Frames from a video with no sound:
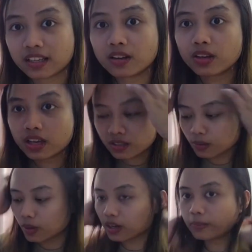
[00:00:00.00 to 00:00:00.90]
Okay,
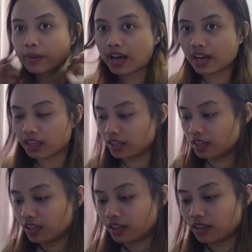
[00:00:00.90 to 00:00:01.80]
so welcome back.
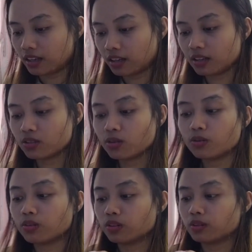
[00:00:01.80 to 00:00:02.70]

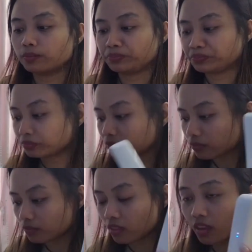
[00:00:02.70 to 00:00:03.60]
So
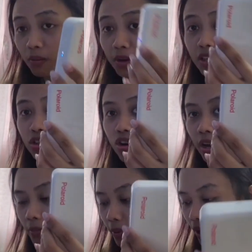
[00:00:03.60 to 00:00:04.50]
I'm gonna
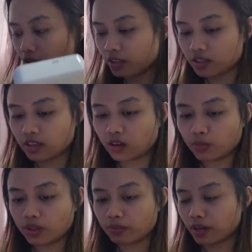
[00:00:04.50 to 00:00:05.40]
try to pair this now
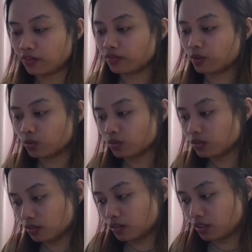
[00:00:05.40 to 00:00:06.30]
with my phone.